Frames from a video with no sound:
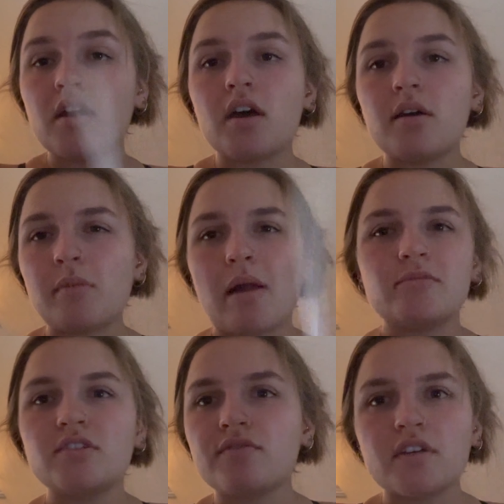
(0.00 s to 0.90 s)
Um, I'm
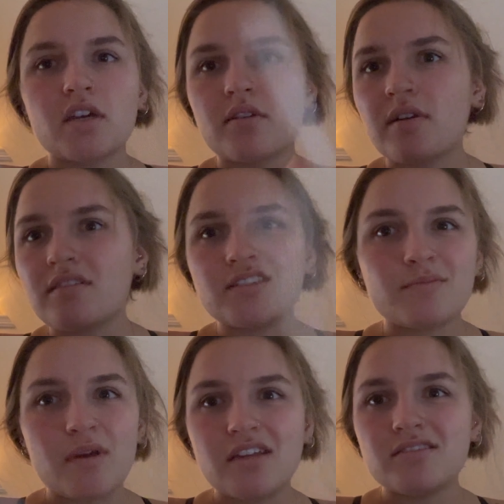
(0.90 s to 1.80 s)
just flinging around this
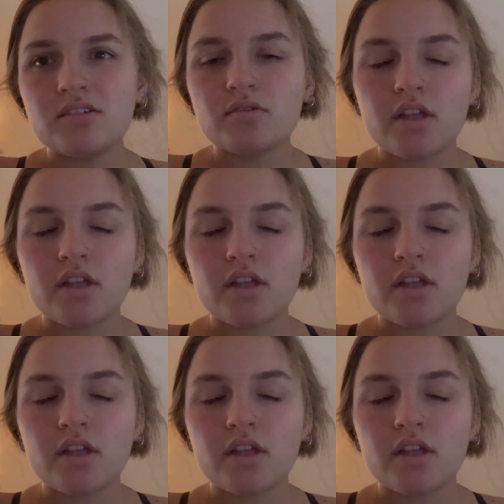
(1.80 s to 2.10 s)
pen too.